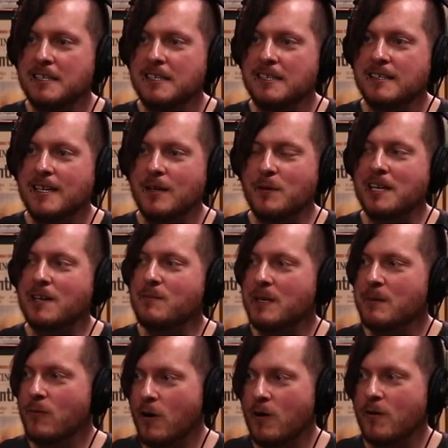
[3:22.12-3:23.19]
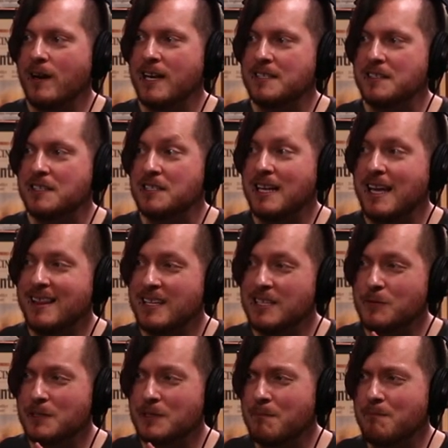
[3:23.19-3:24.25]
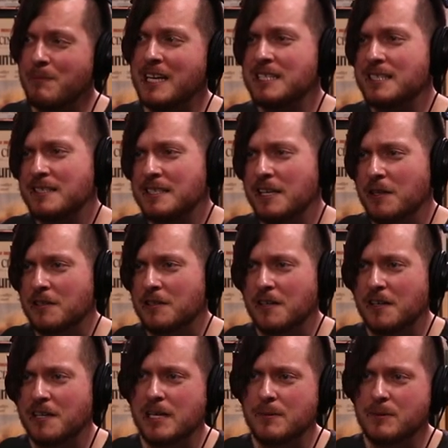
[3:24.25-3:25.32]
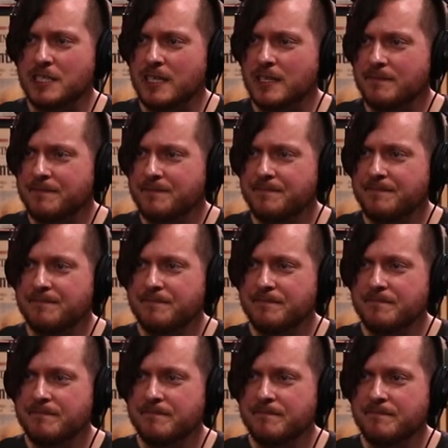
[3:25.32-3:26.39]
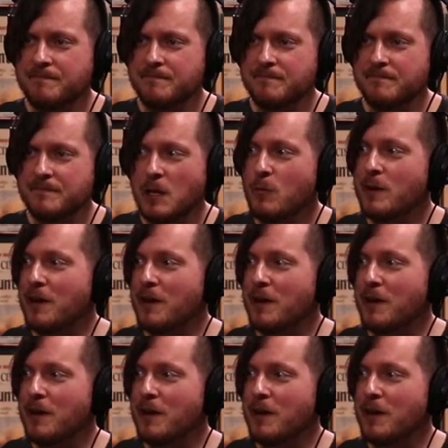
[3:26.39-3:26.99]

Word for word: that we can be more racist, and this was a bestseller on Amazon. Of course it was. We are